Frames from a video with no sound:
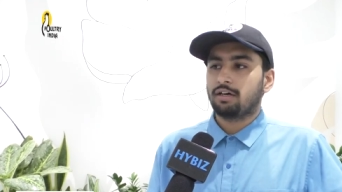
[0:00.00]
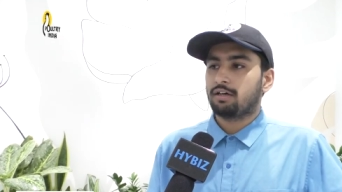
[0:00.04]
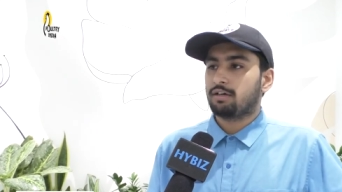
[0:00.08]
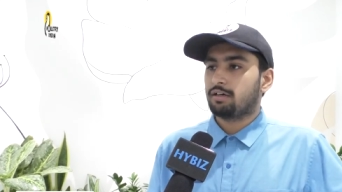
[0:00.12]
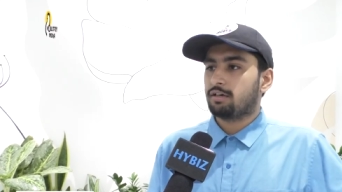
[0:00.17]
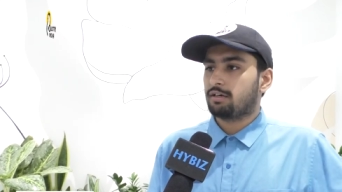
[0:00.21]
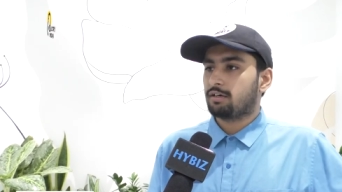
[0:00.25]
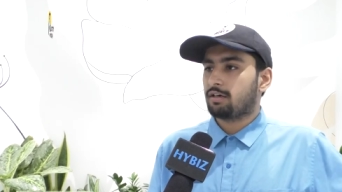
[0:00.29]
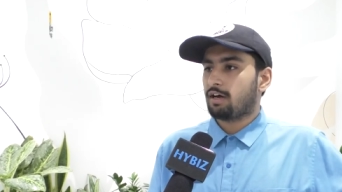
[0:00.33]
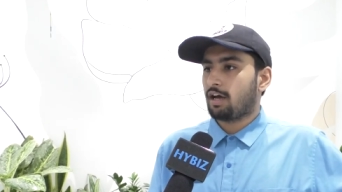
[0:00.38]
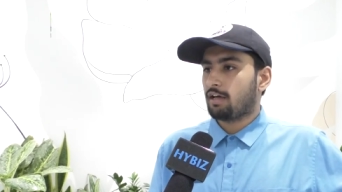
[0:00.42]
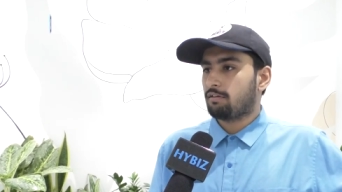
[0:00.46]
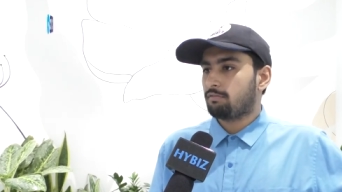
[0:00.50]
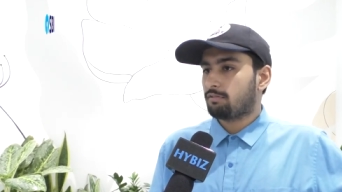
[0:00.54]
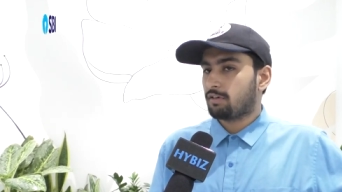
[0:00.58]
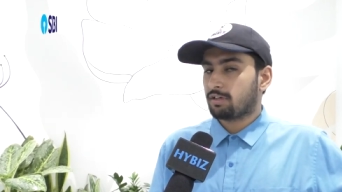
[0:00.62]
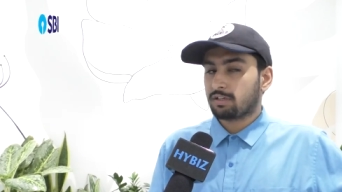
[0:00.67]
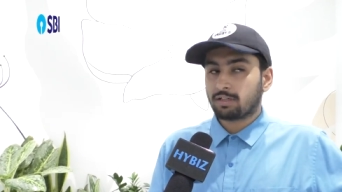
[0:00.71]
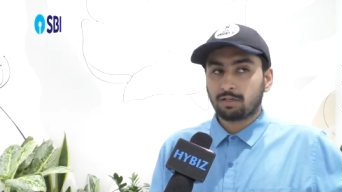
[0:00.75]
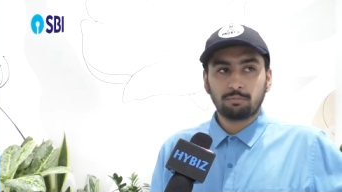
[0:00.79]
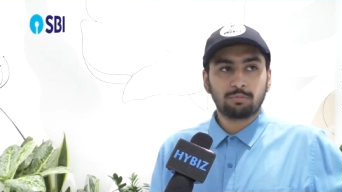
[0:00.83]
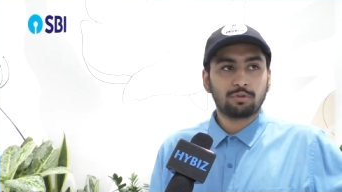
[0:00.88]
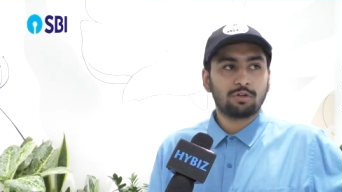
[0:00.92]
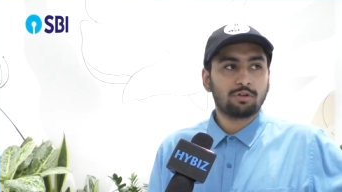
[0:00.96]
uh, I'll
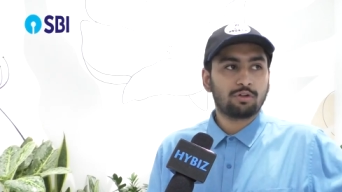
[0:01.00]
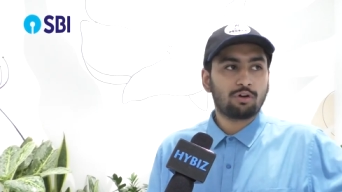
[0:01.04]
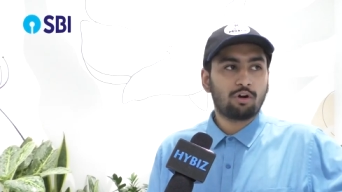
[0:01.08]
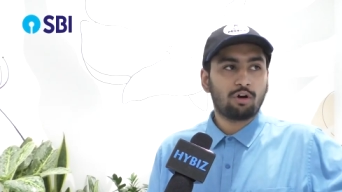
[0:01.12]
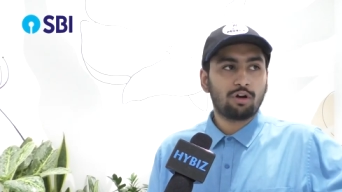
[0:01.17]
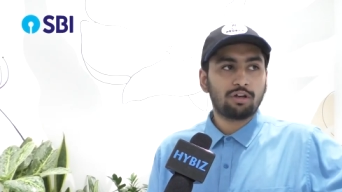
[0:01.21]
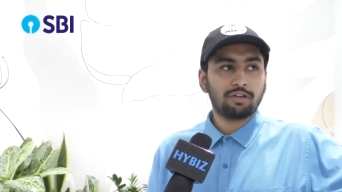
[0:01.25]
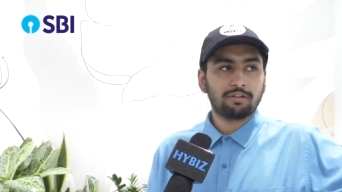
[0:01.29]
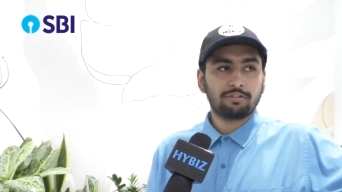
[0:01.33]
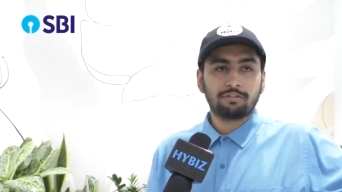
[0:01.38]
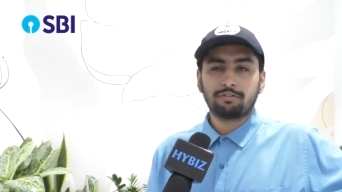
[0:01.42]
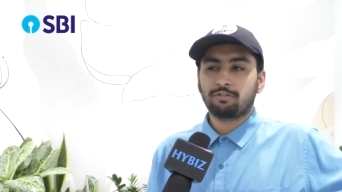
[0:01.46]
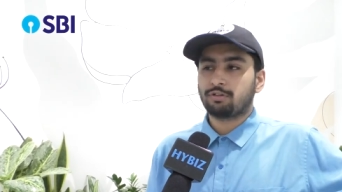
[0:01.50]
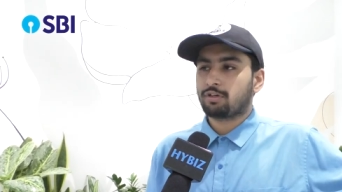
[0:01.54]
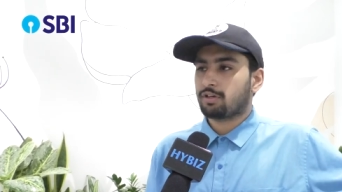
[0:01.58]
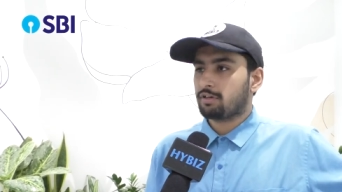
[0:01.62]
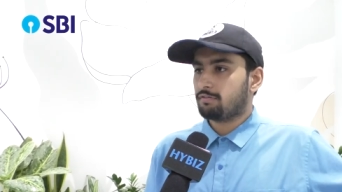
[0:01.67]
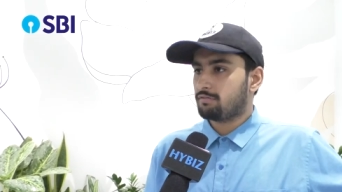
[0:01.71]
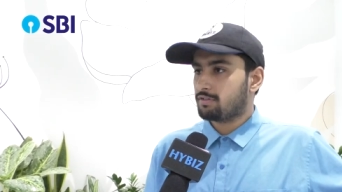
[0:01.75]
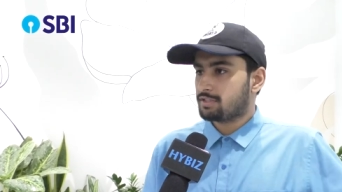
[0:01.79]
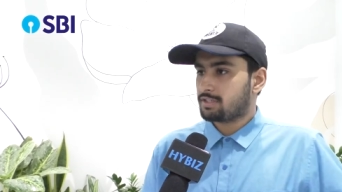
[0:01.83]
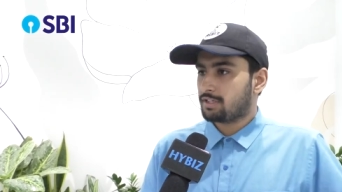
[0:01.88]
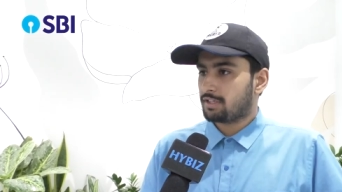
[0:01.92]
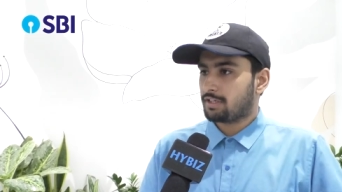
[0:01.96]
welcome you all if you
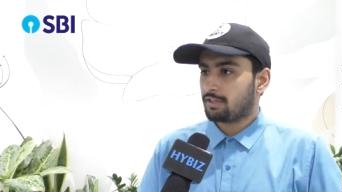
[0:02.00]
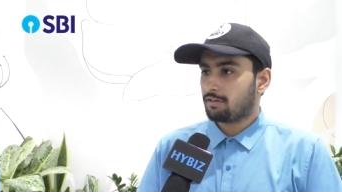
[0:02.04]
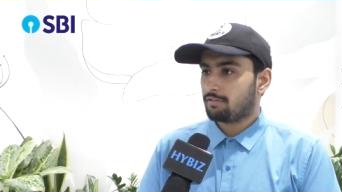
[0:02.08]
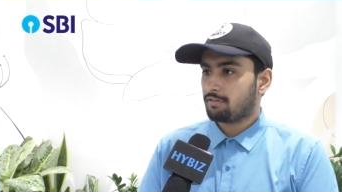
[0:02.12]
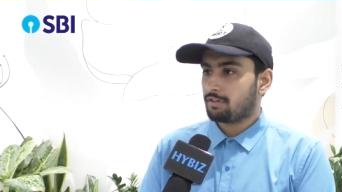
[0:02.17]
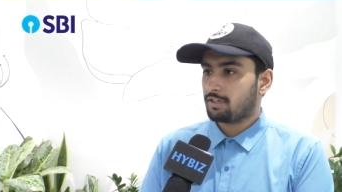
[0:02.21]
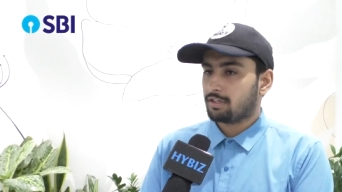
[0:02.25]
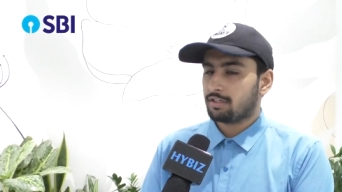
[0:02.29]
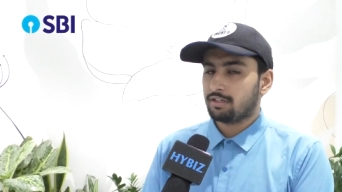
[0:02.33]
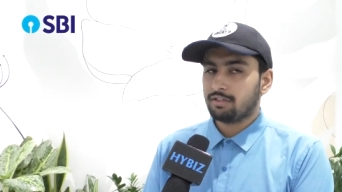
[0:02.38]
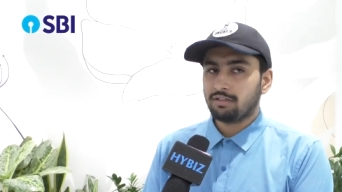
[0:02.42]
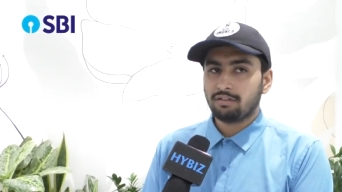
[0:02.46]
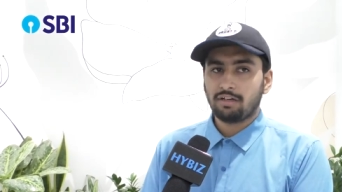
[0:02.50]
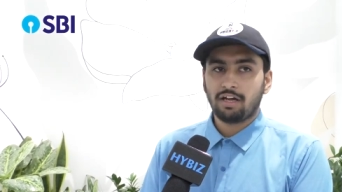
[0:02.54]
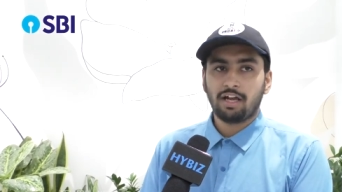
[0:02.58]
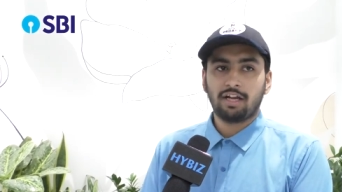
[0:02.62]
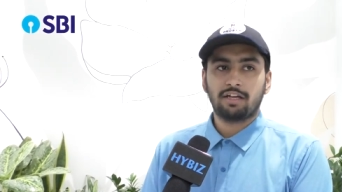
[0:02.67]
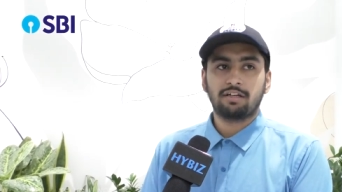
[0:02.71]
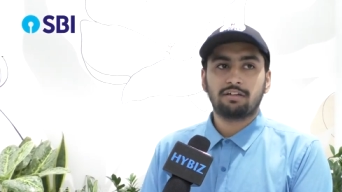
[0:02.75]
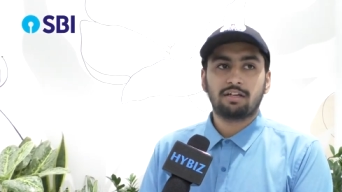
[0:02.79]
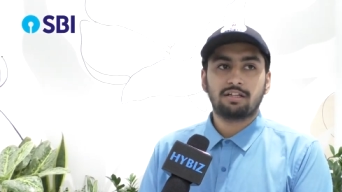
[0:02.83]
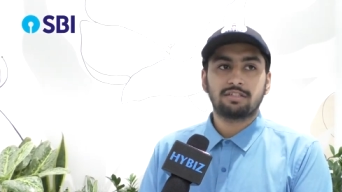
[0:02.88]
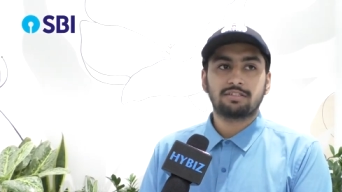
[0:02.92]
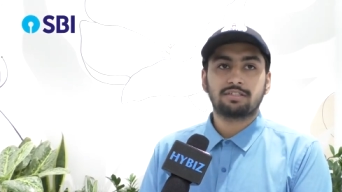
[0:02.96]
can visit over here
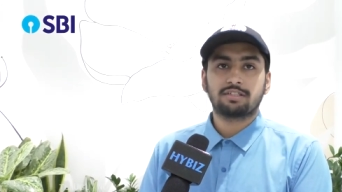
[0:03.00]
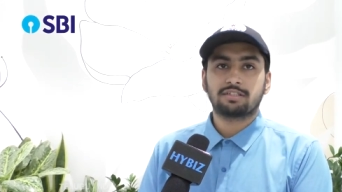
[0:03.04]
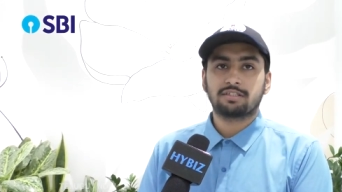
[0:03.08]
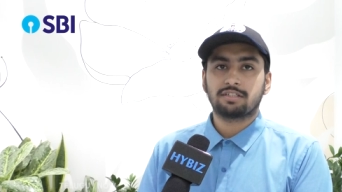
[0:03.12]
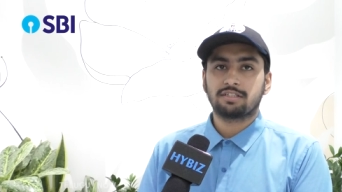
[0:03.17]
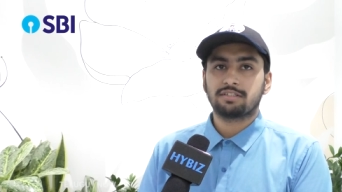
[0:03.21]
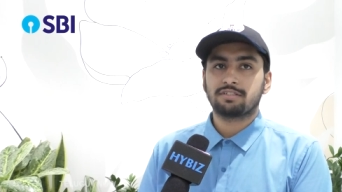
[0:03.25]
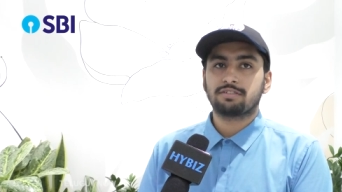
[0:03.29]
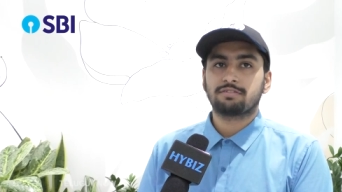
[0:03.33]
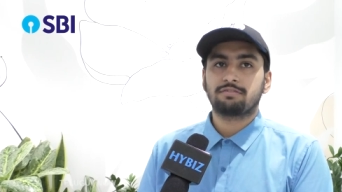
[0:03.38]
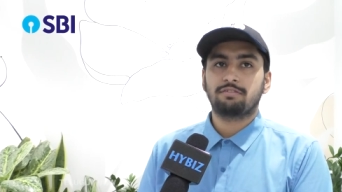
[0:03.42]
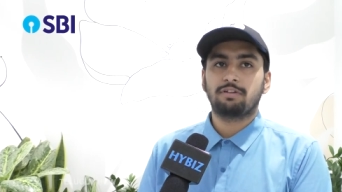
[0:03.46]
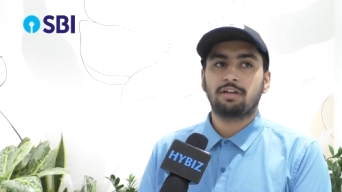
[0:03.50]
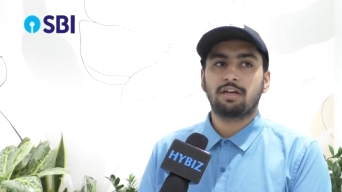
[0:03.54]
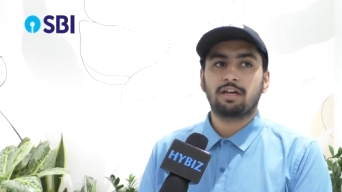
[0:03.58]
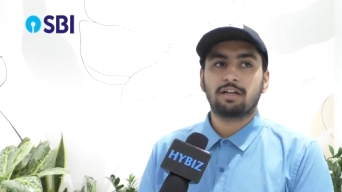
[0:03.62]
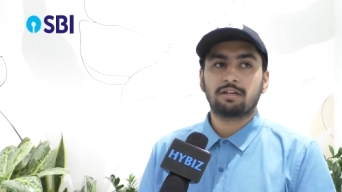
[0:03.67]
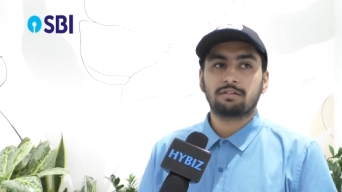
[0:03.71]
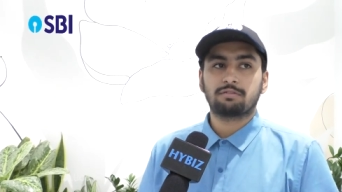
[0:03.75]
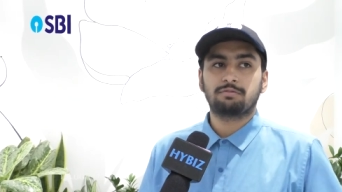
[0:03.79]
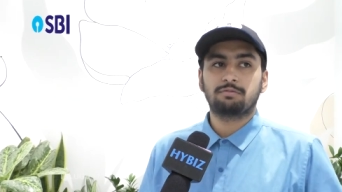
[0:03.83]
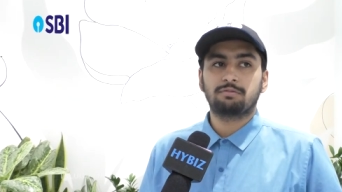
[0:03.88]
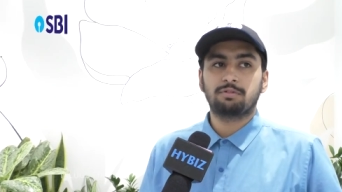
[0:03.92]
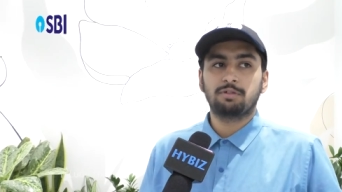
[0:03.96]
and I'll suggest we
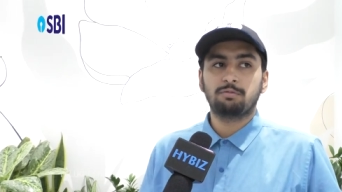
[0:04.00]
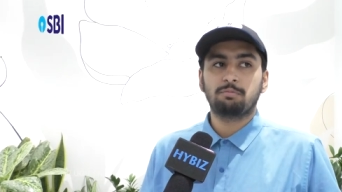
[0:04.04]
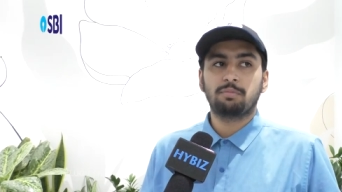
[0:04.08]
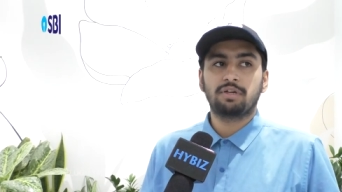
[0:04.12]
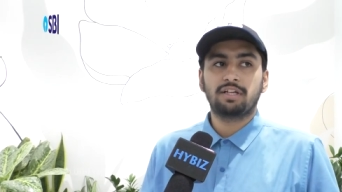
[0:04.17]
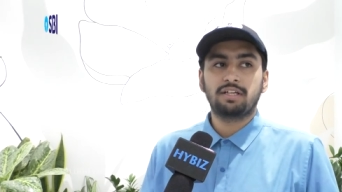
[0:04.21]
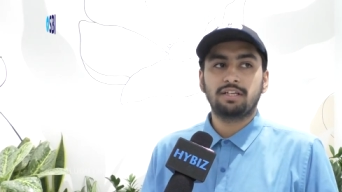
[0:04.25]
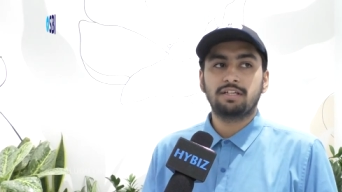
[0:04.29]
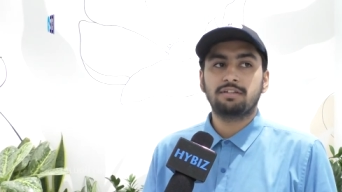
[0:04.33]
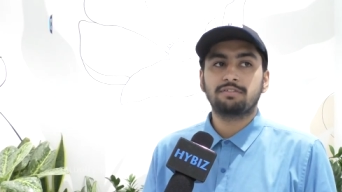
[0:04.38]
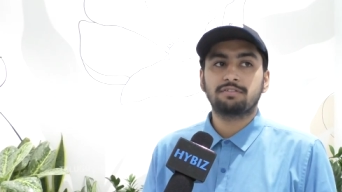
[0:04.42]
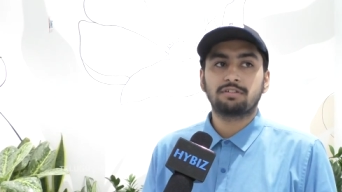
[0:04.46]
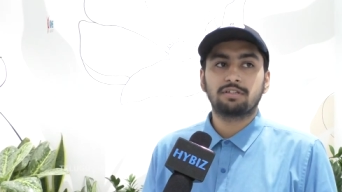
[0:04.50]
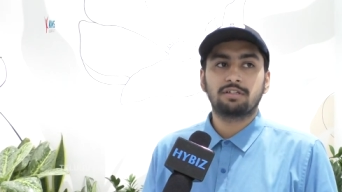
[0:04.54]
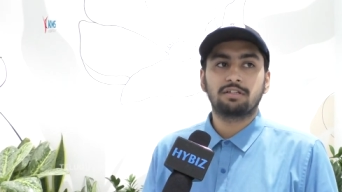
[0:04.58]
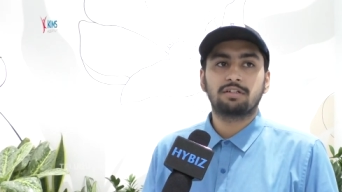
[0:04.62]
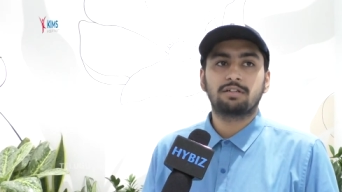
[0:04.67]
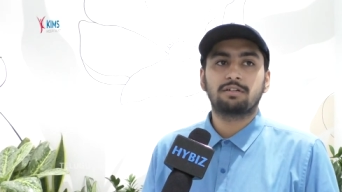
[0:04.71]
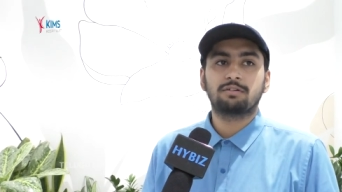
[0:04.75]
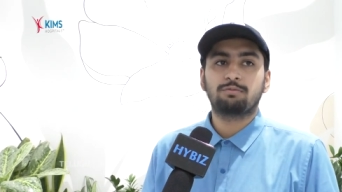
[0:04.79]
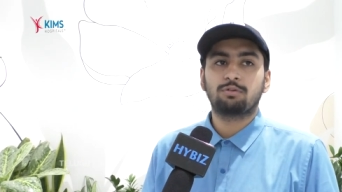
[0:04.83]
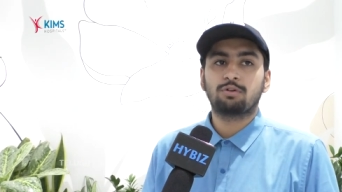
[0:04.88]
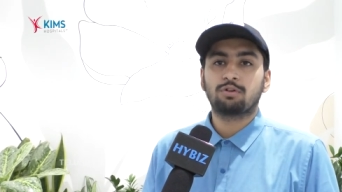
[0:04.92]
are we mainly uh,